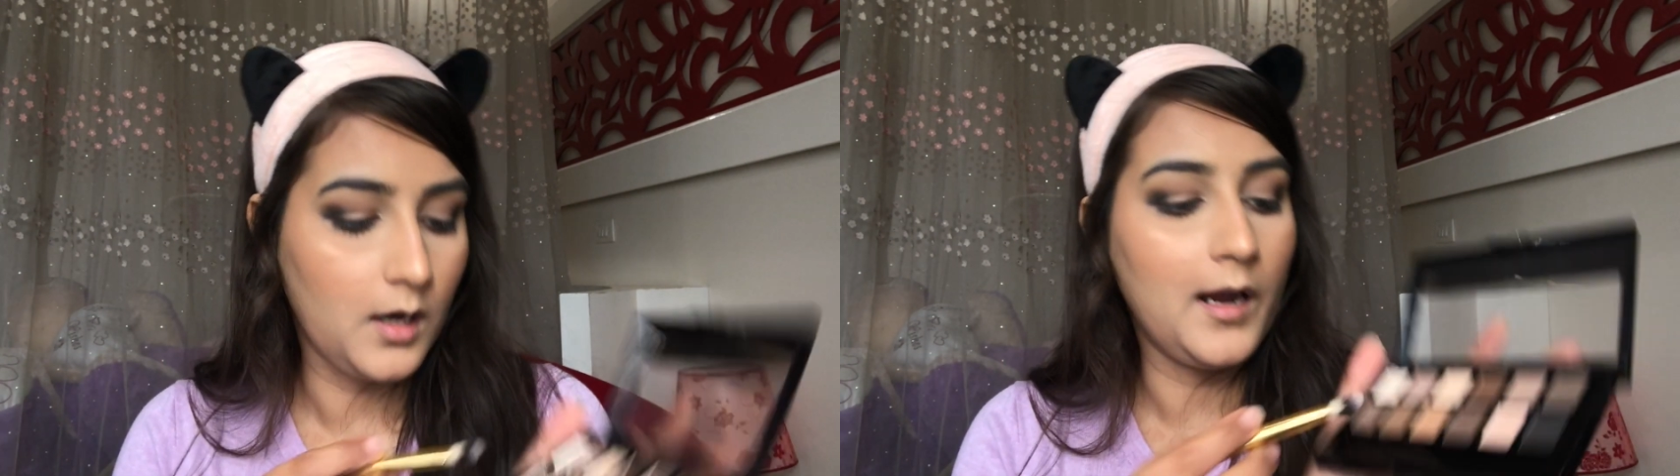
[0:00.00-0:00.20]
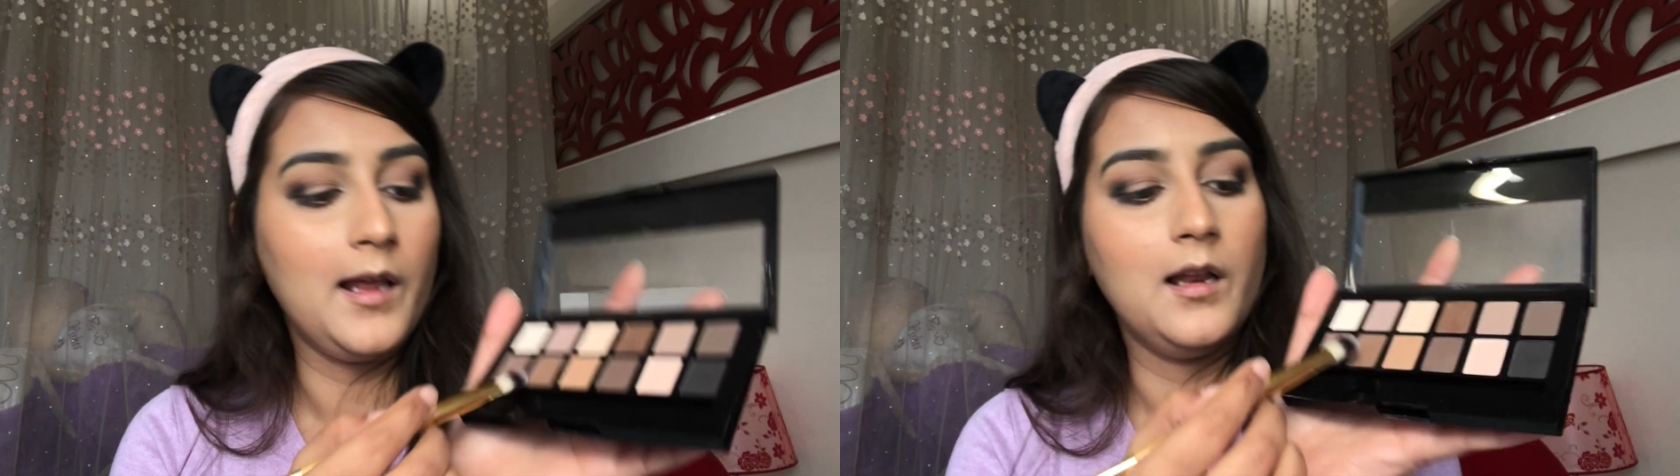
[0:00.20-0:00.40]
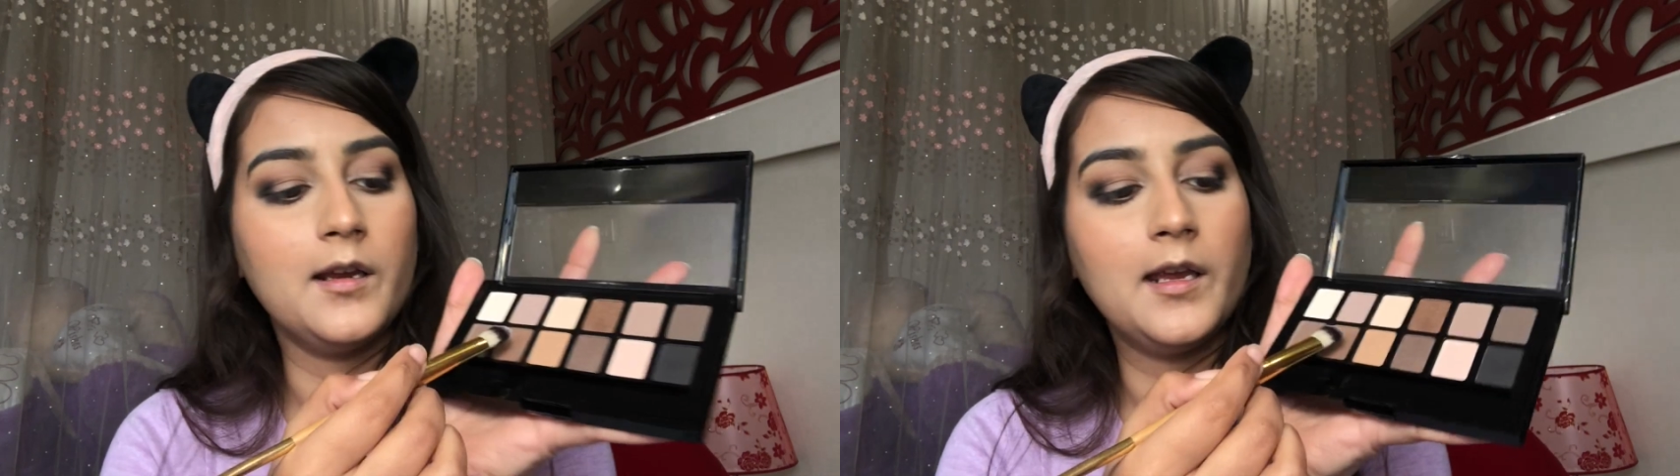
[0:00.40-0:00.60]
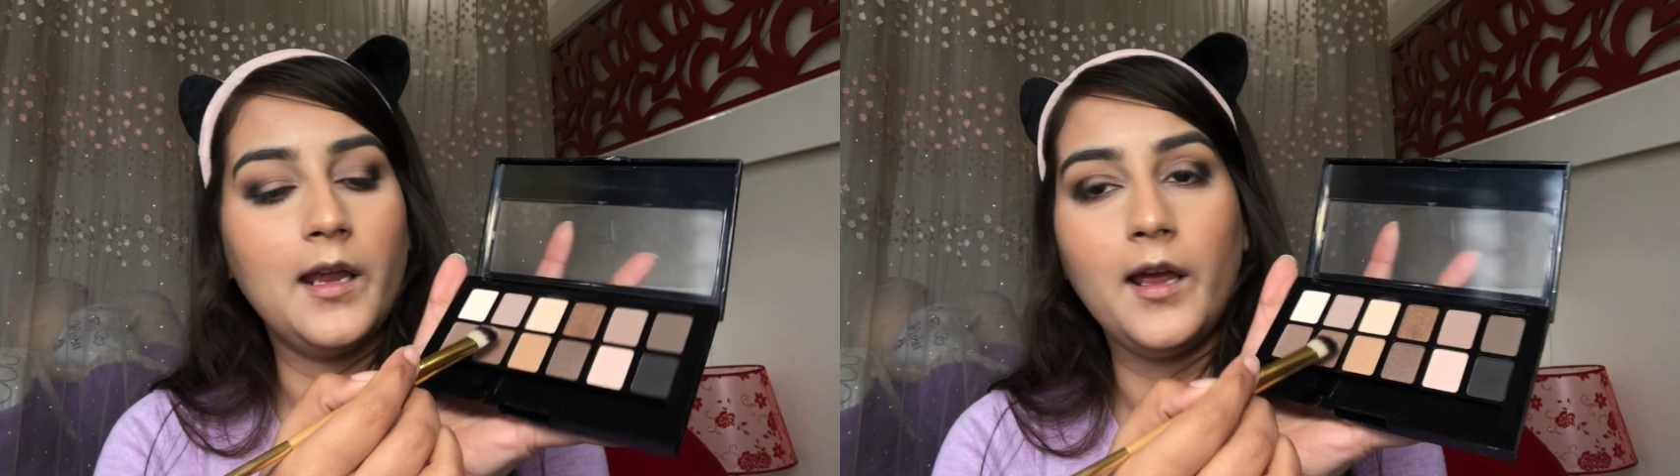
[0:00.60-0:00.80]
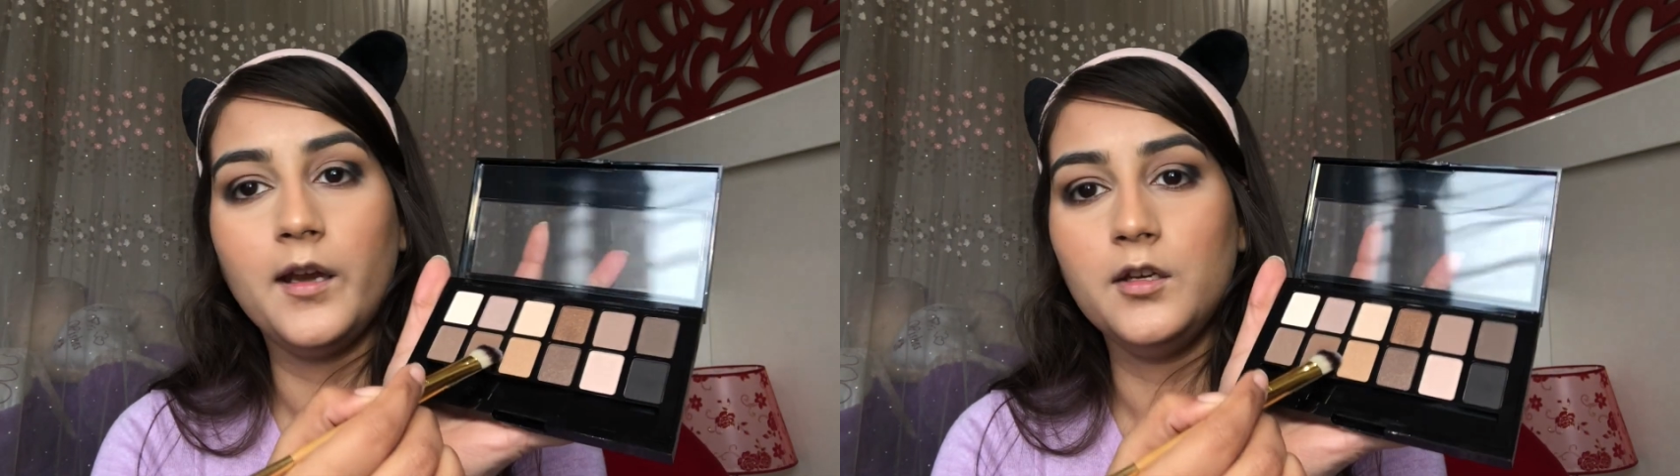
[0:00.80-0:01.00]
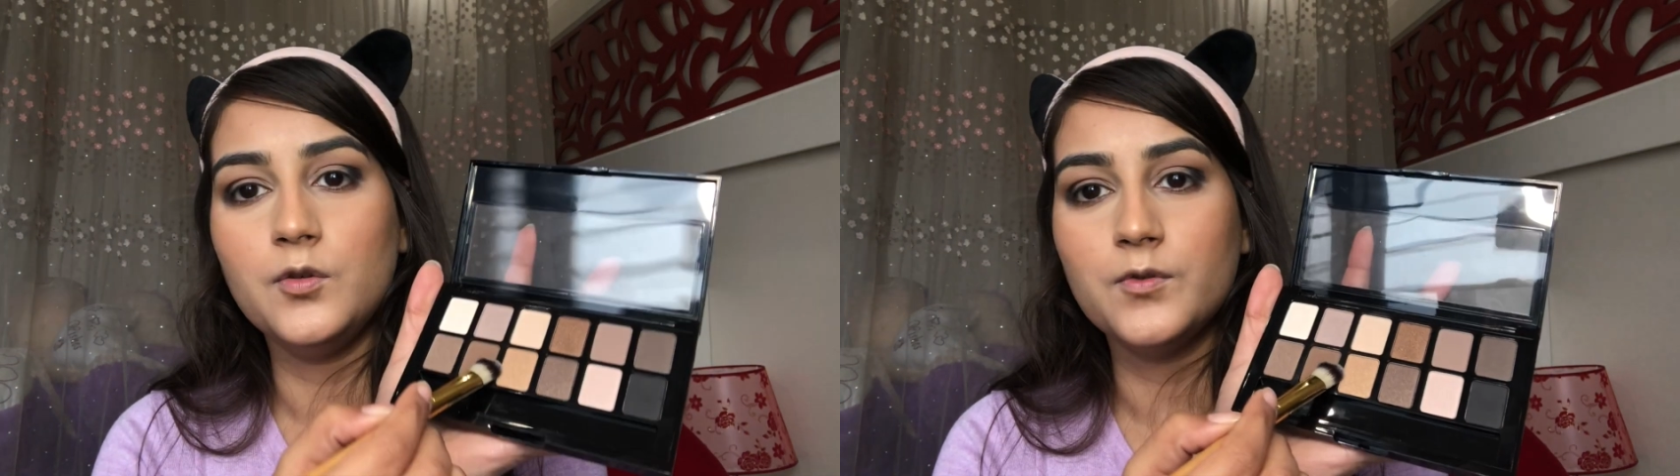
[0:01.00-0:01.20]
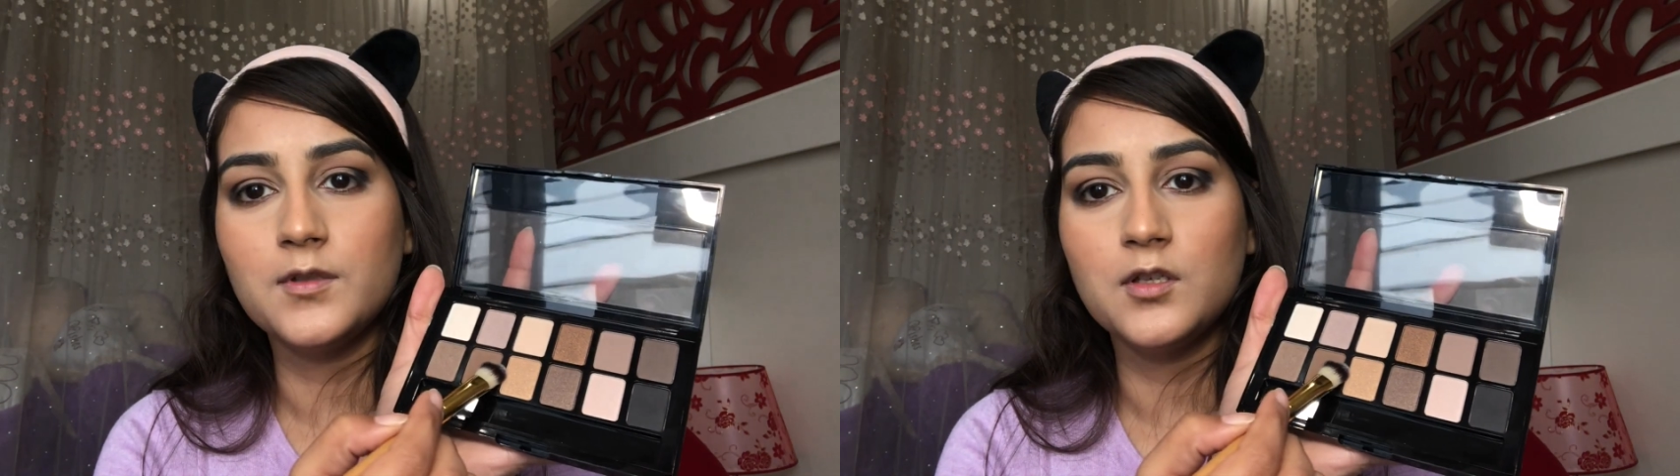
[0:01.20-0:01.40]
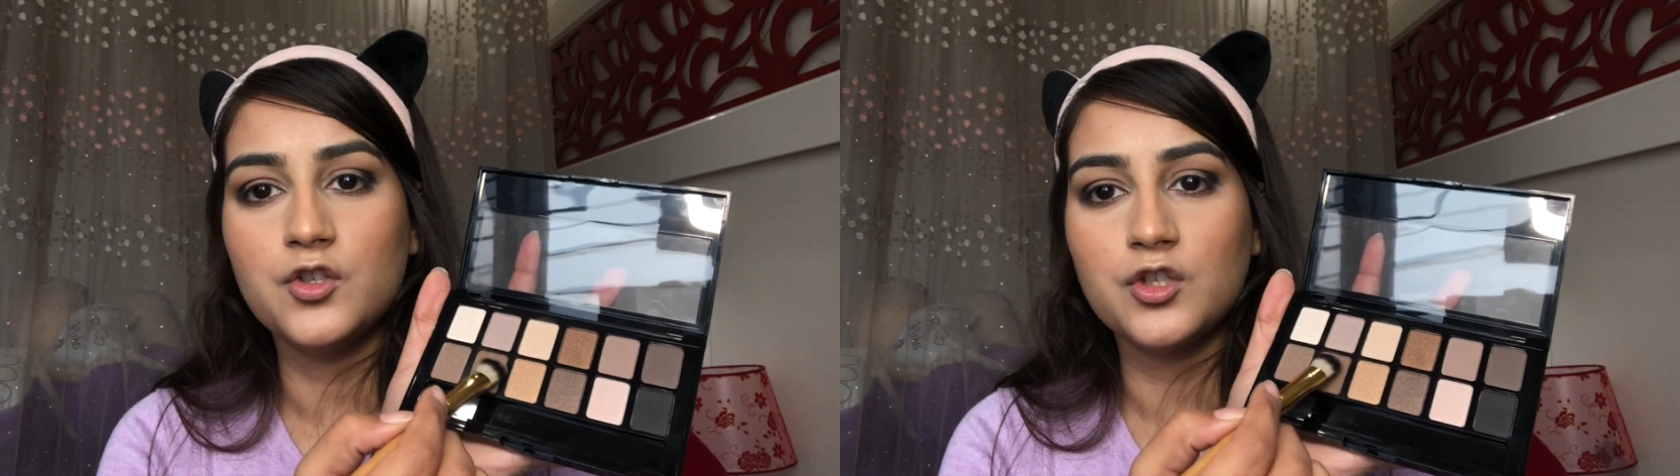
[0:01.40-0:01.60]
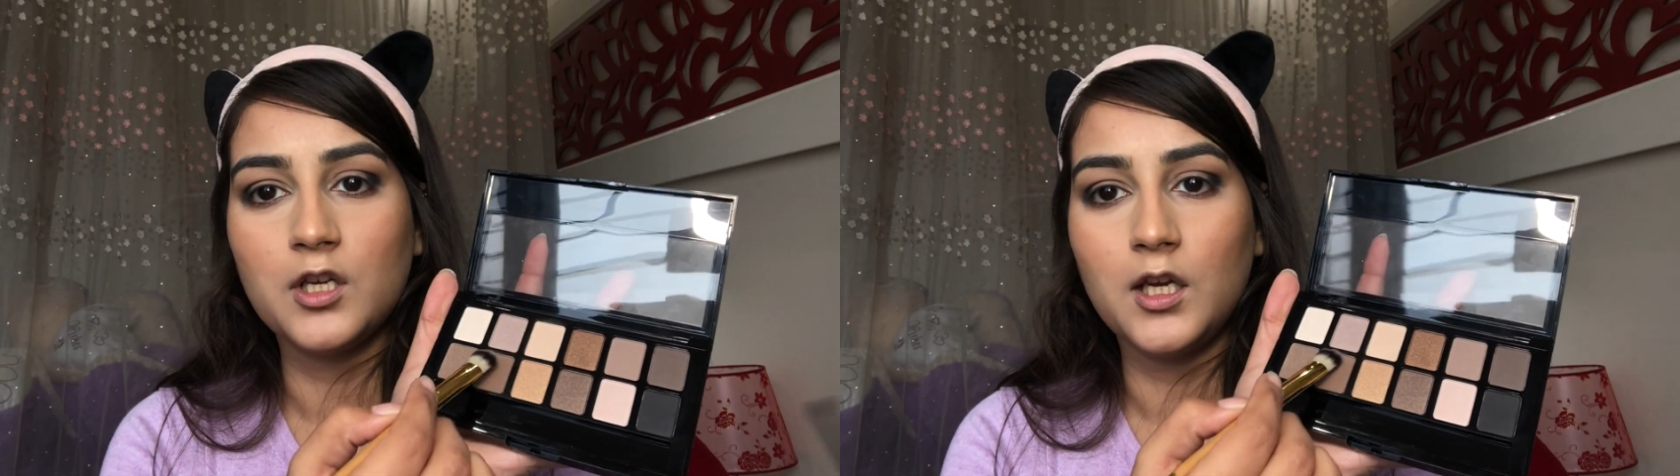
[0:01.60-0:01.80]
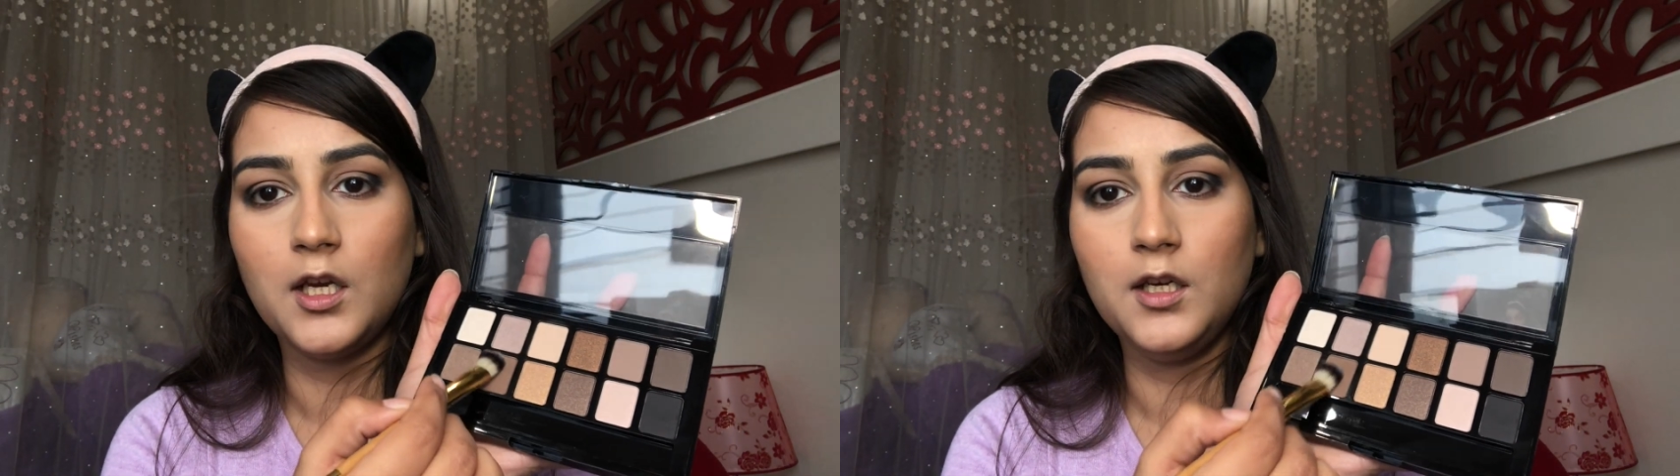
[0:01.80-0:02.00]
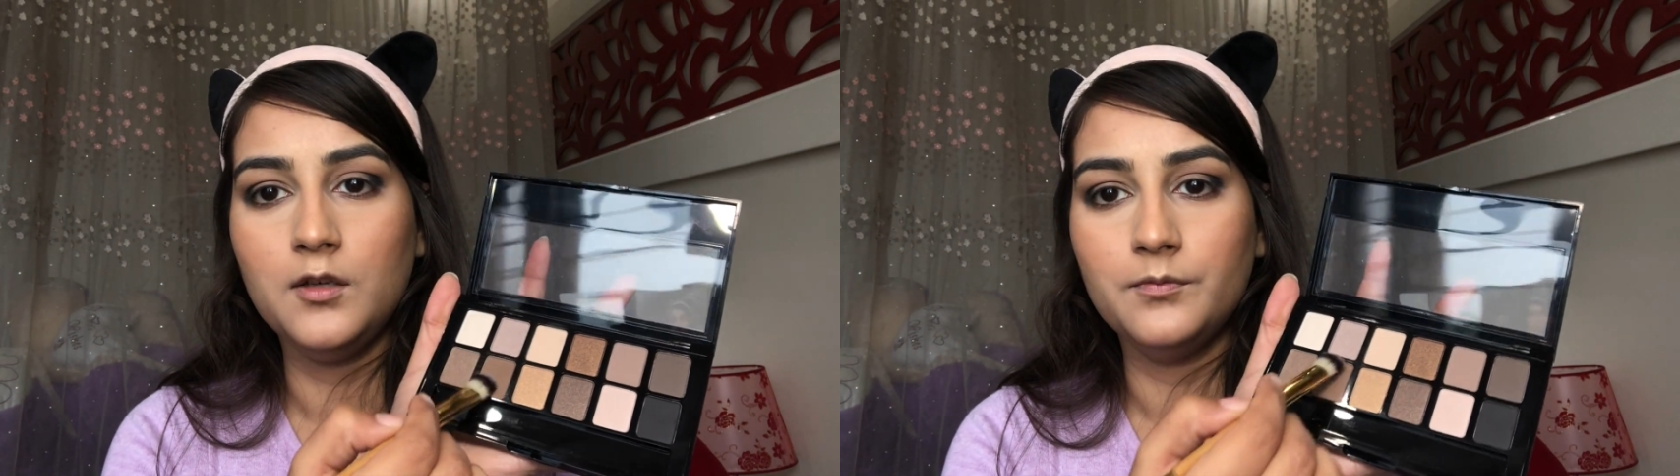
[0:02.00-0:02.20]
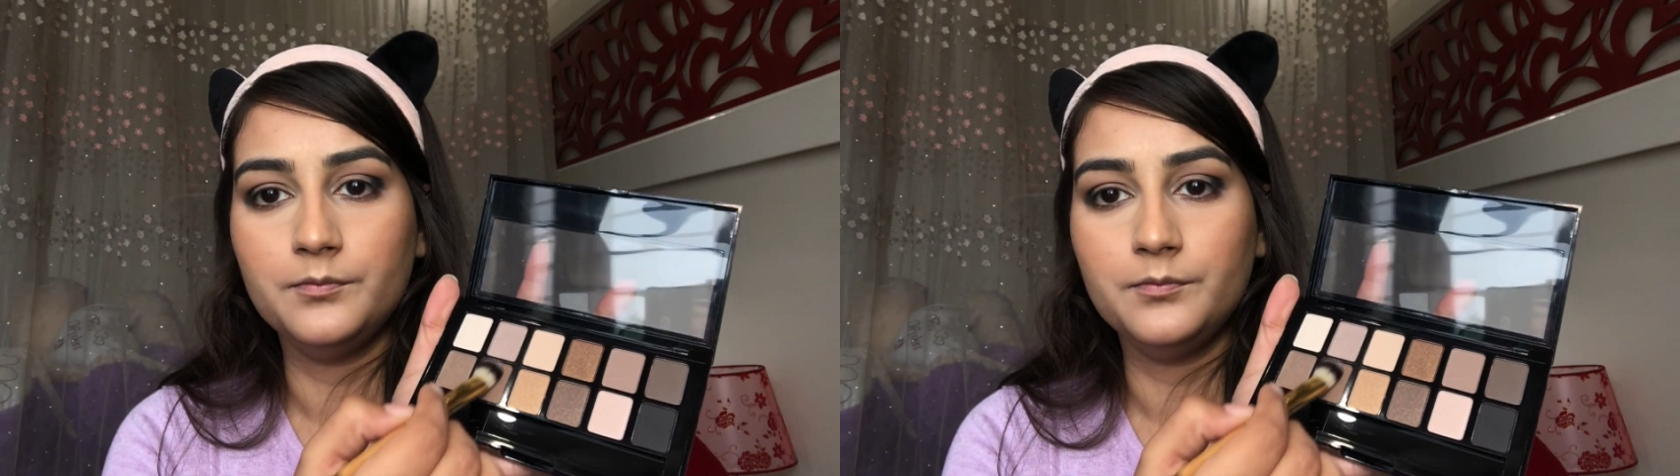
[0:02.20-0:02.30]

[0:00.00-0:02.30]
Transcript: I'll again use this shade.